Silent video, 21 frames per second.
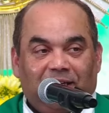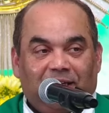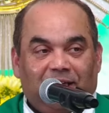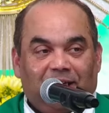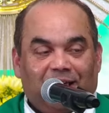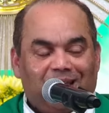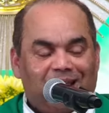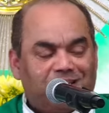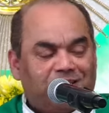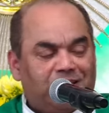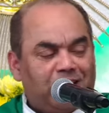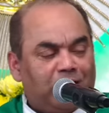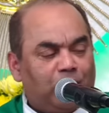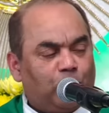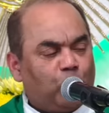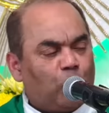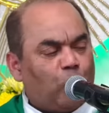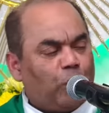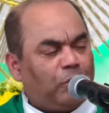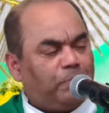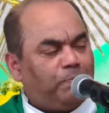And as they
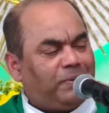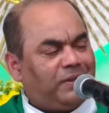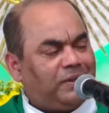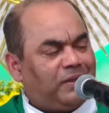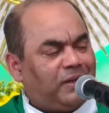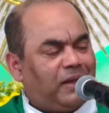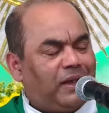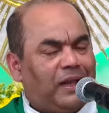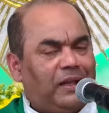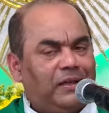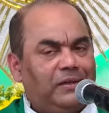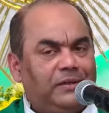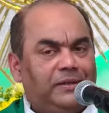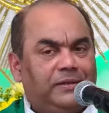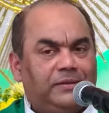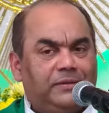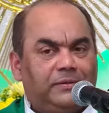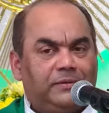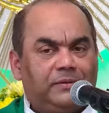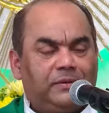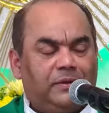grow a bit, a
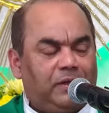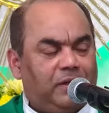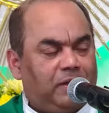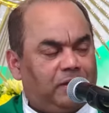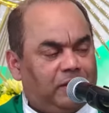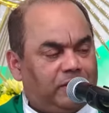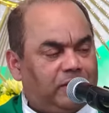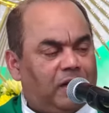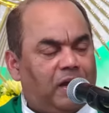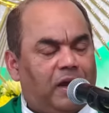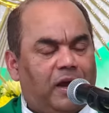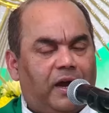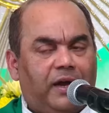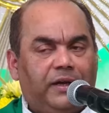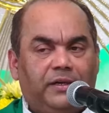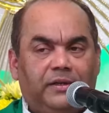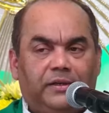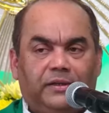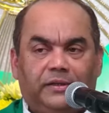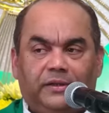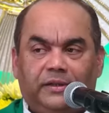little
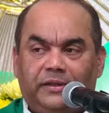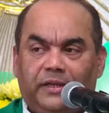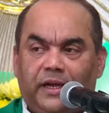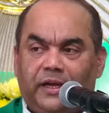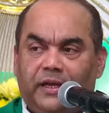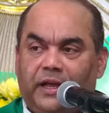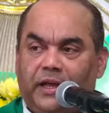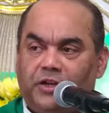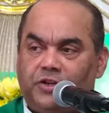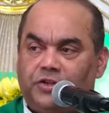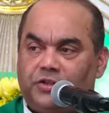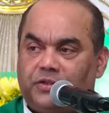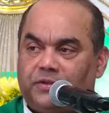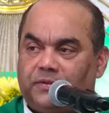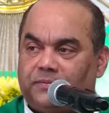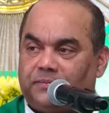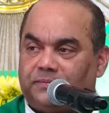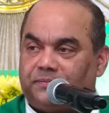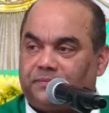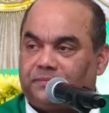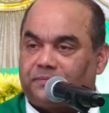higher in their age,
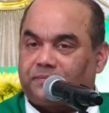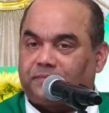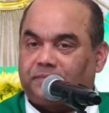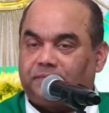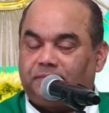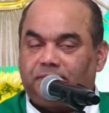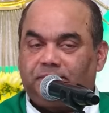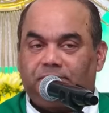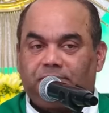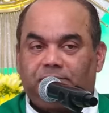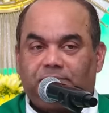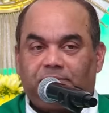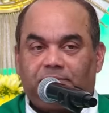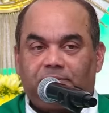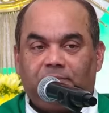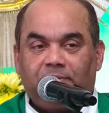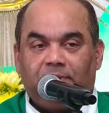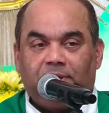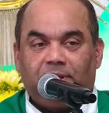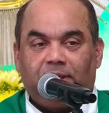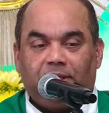
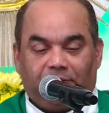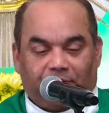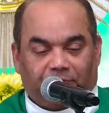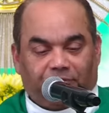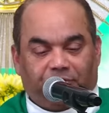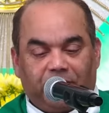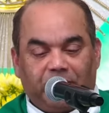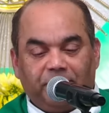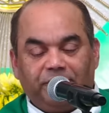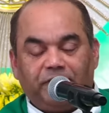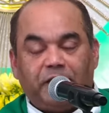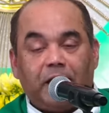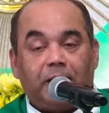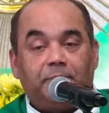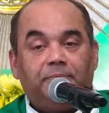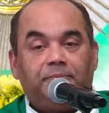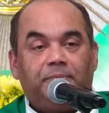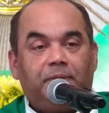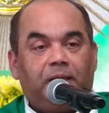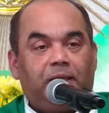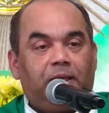we give
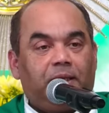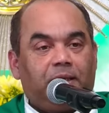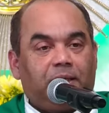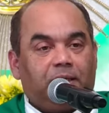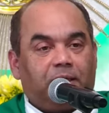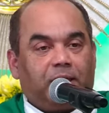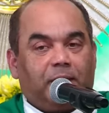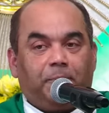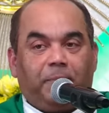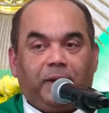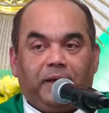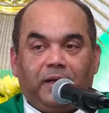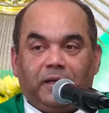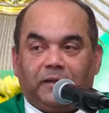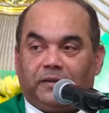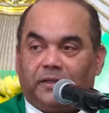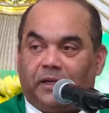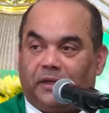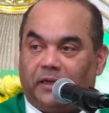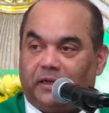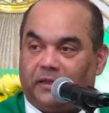them a bigger
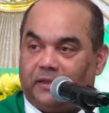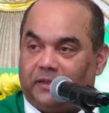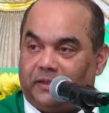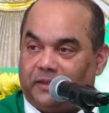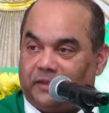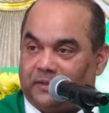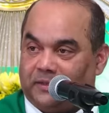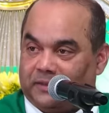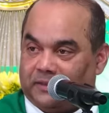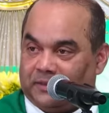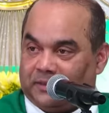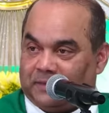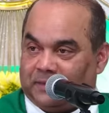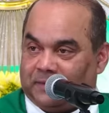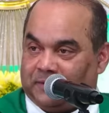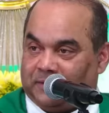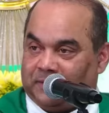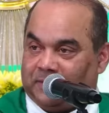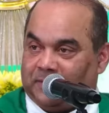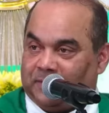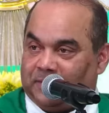thing.
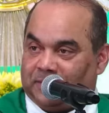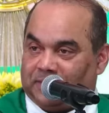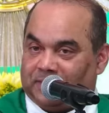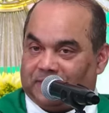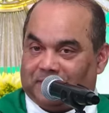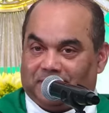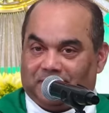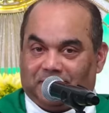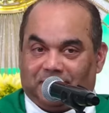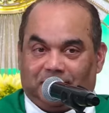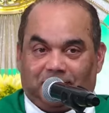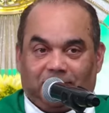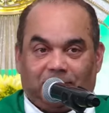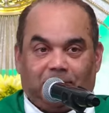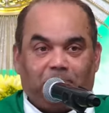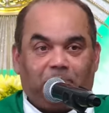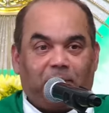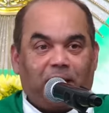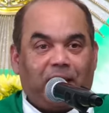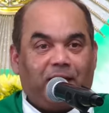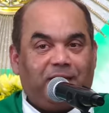The
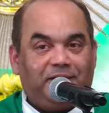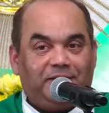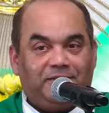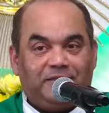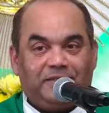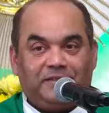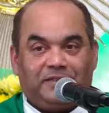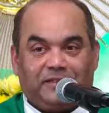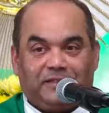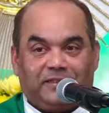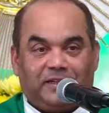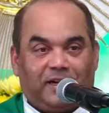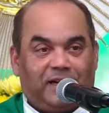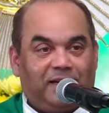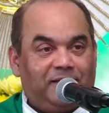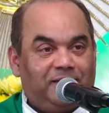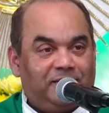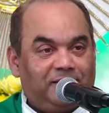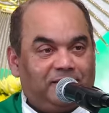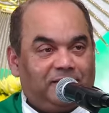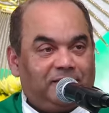pad, isn't it?
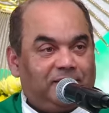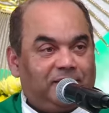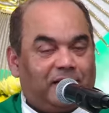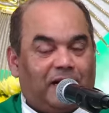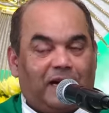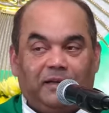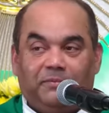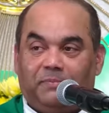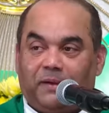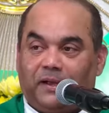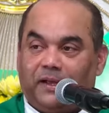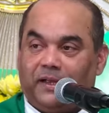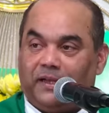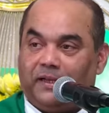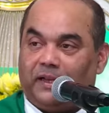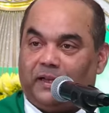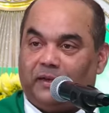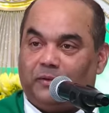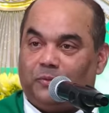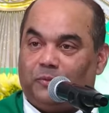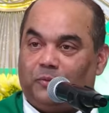The iPad
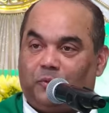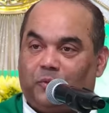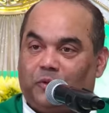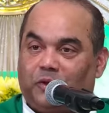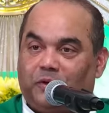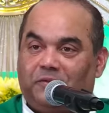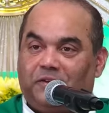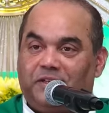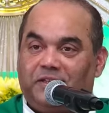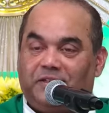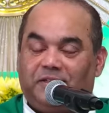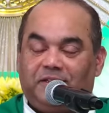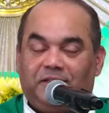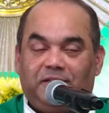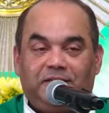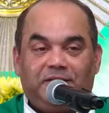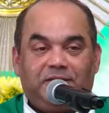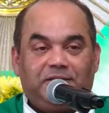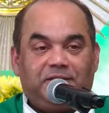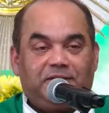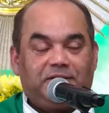and whatever it
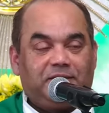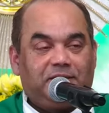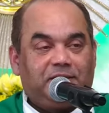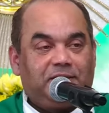is.